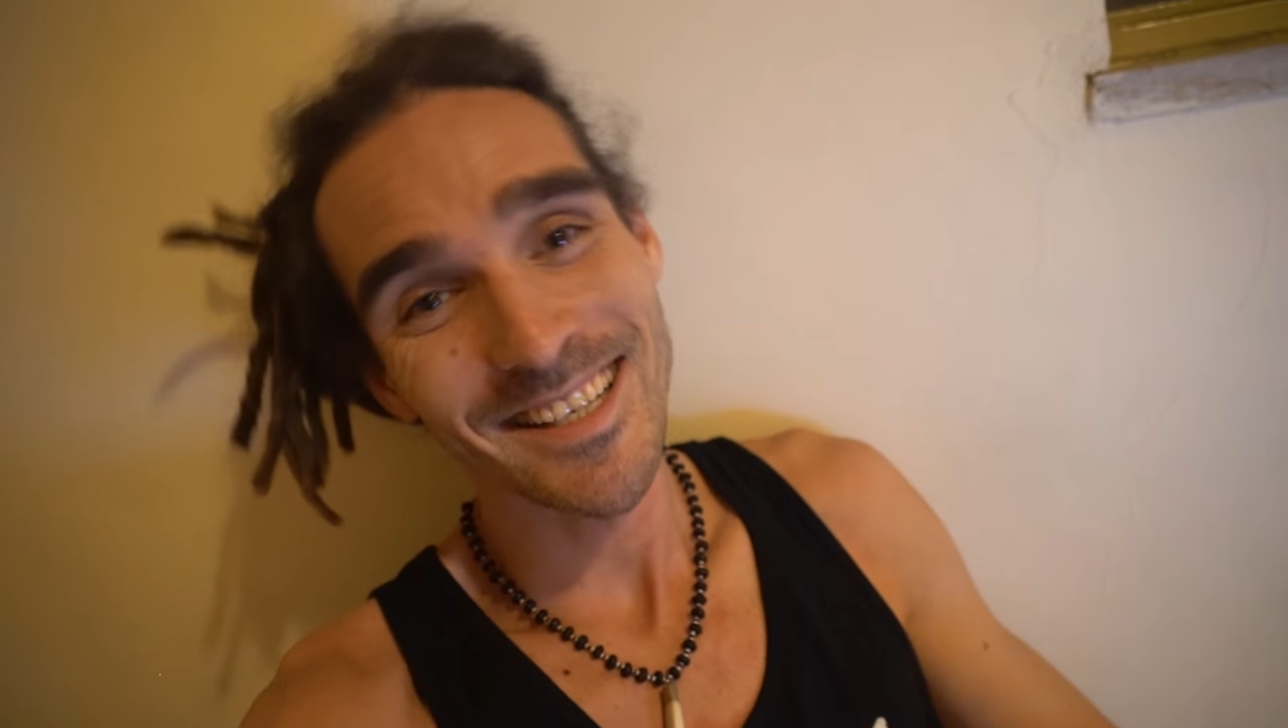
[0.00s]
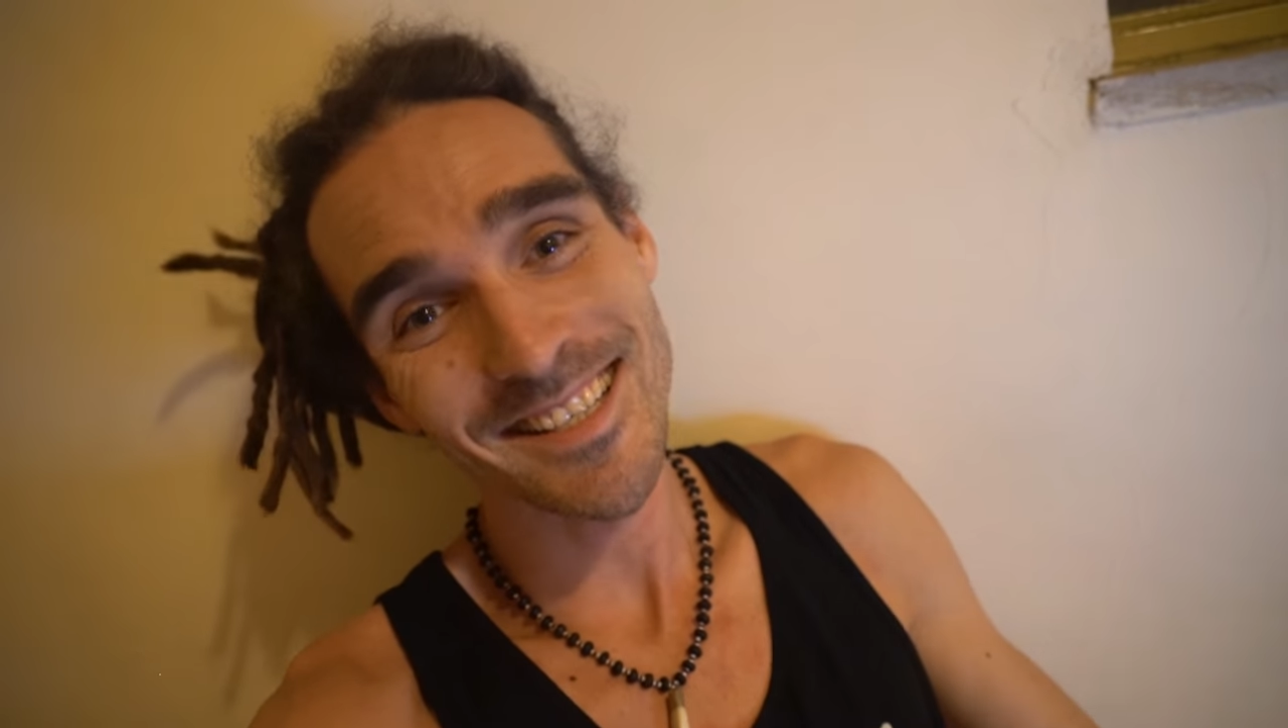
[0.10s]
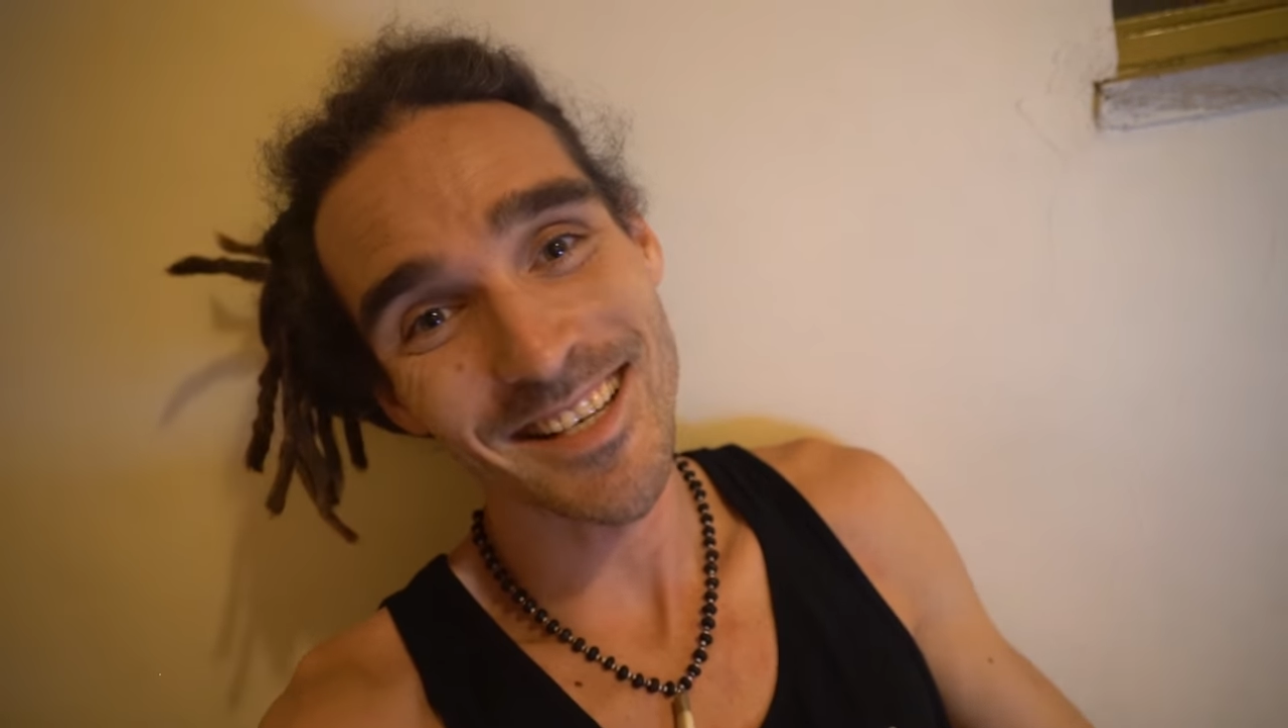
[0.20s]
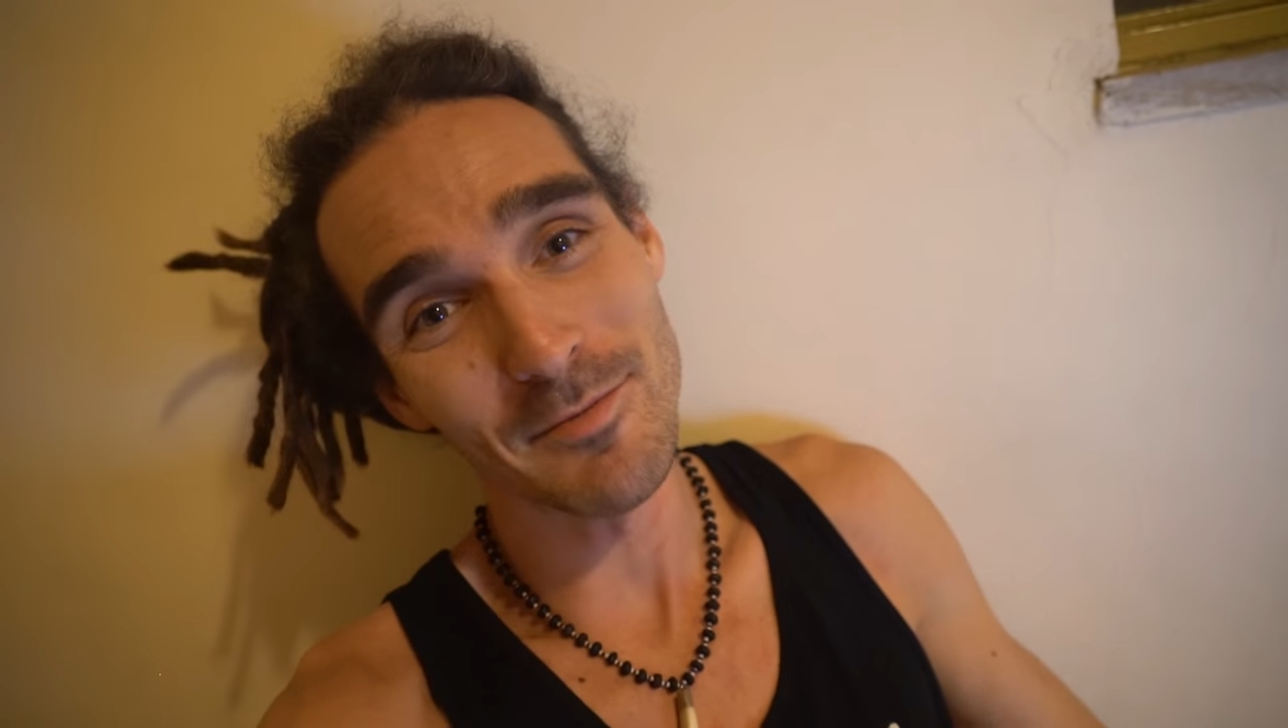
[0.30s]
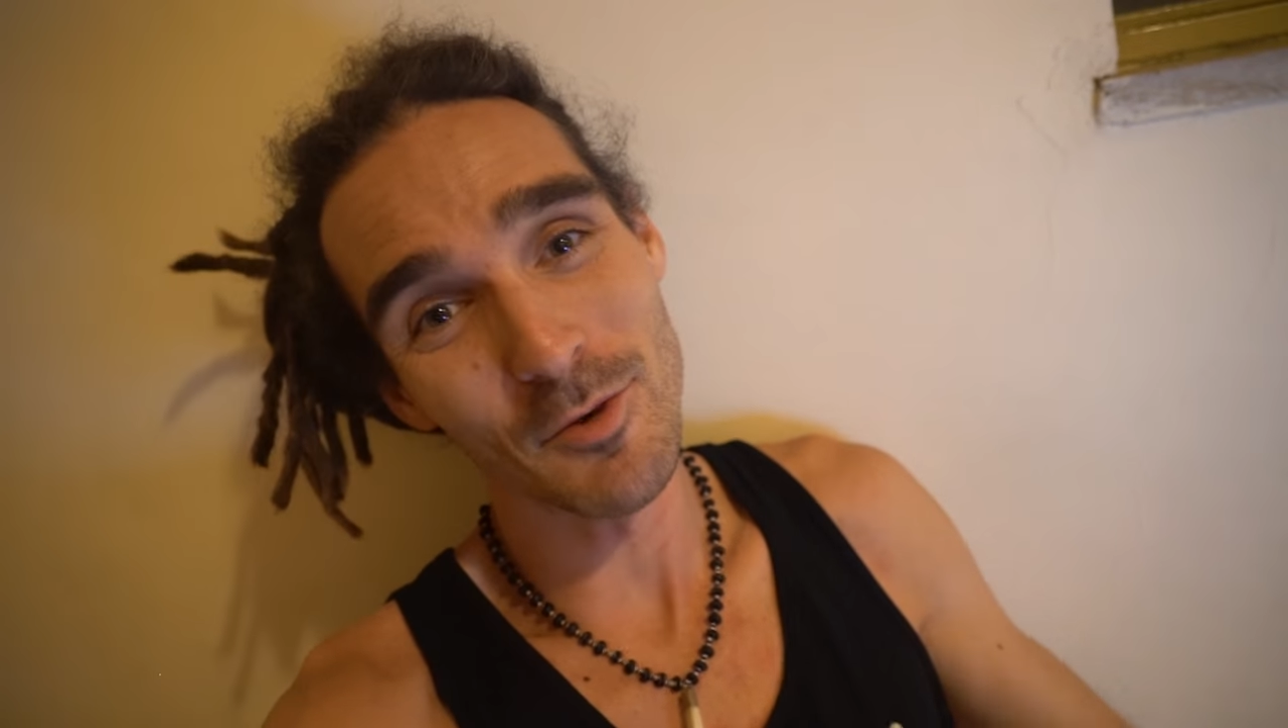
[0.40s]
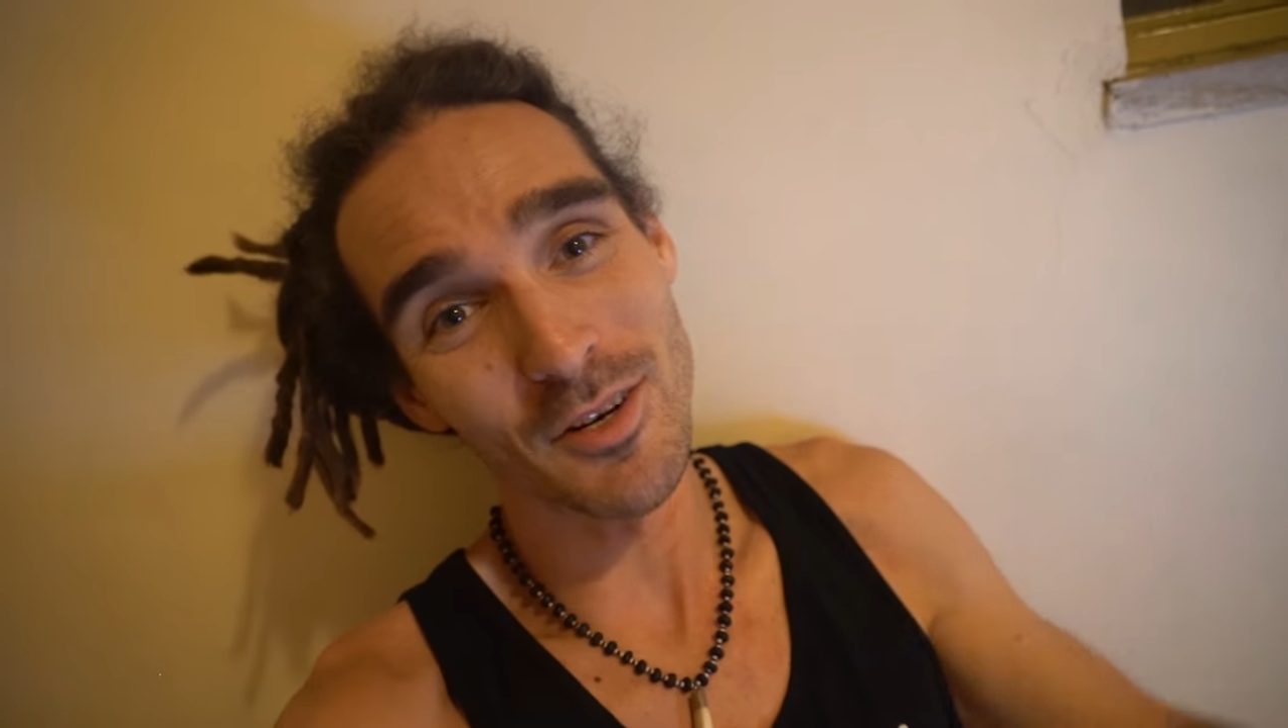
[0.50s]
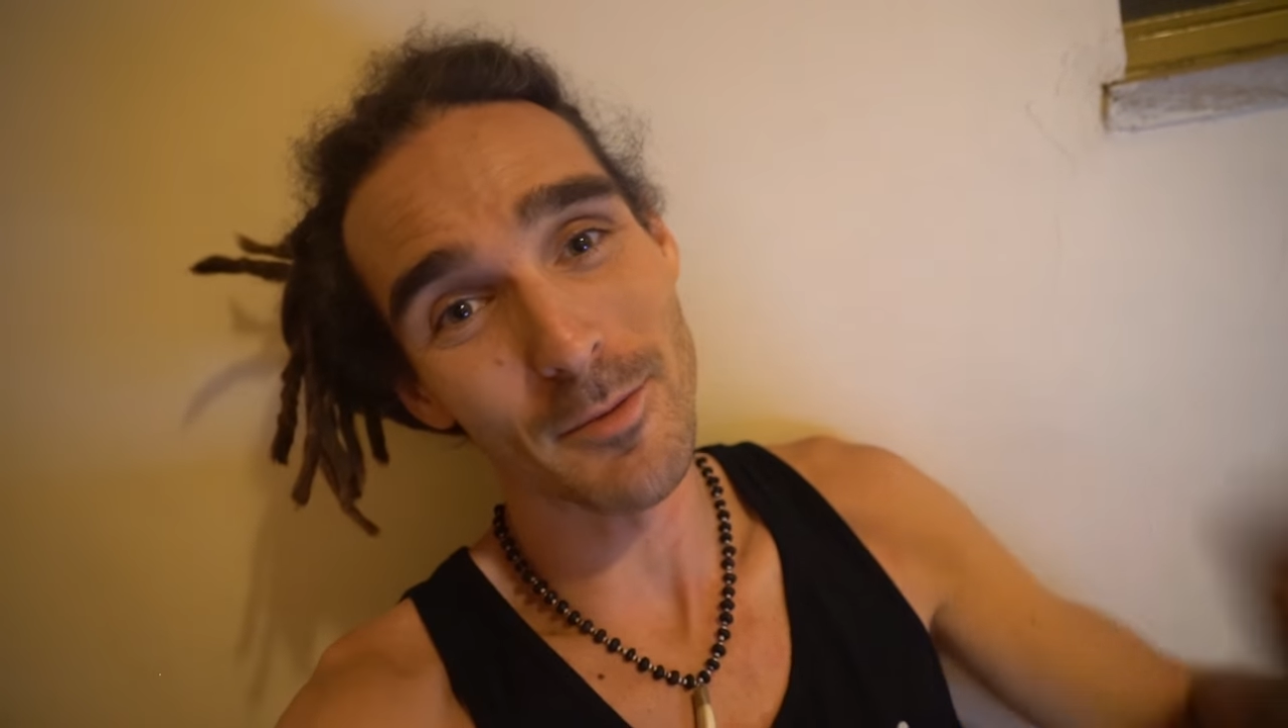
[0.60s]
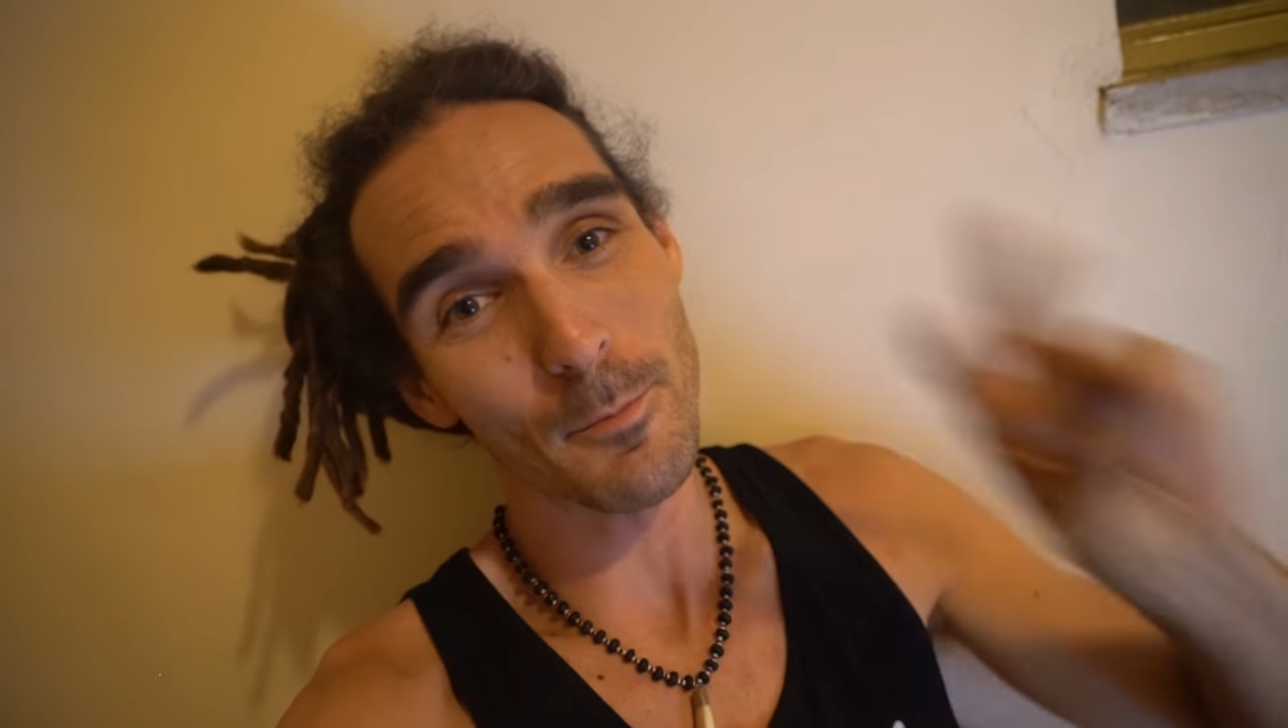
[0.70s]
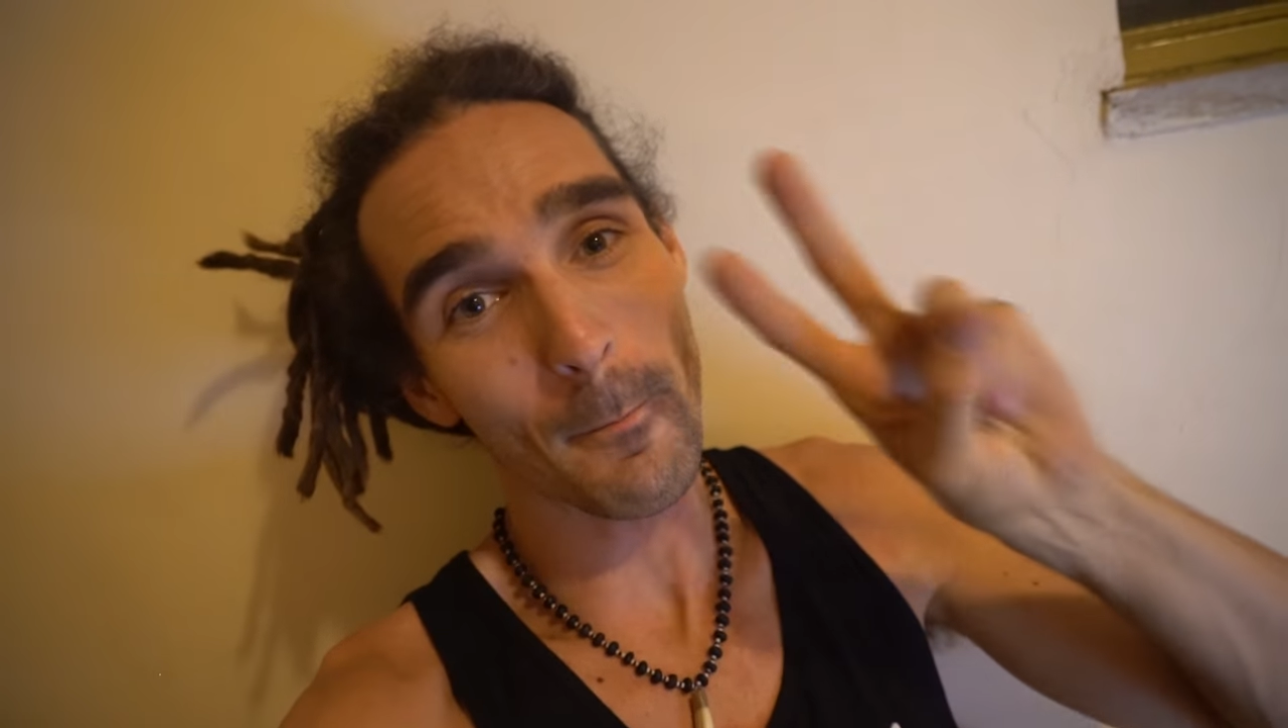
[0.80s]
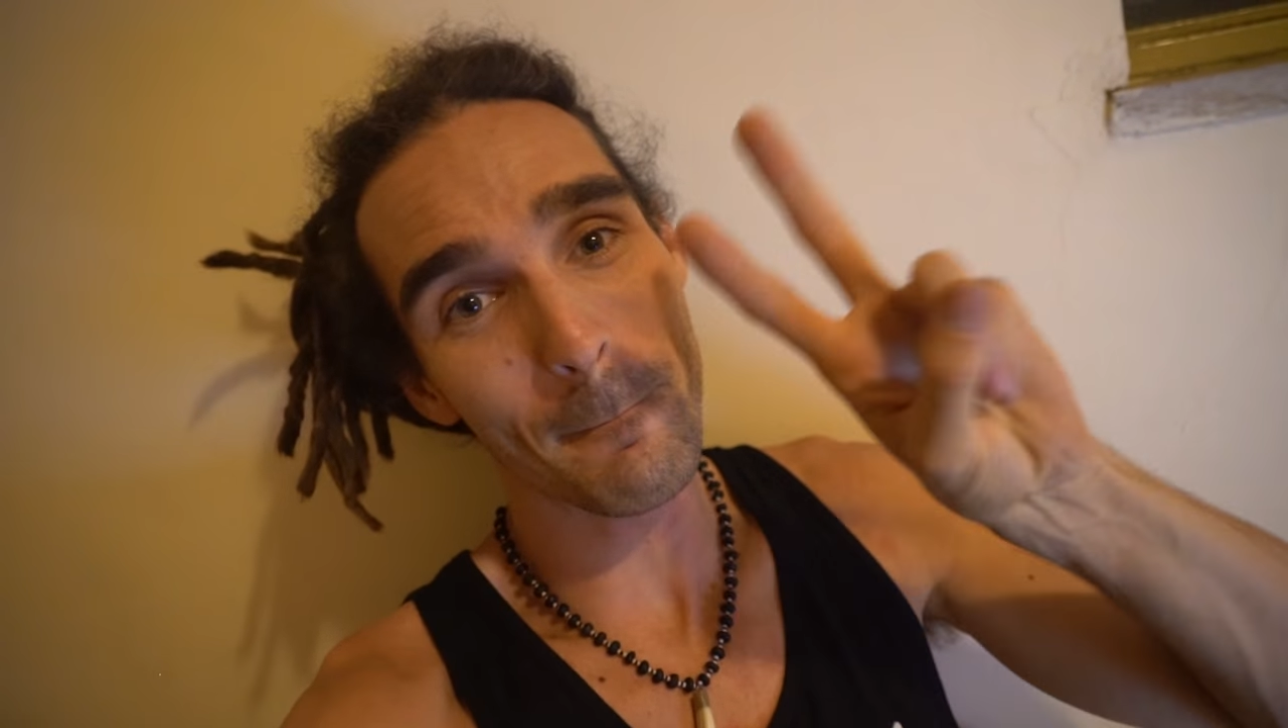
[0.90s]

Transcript: See you in the morning.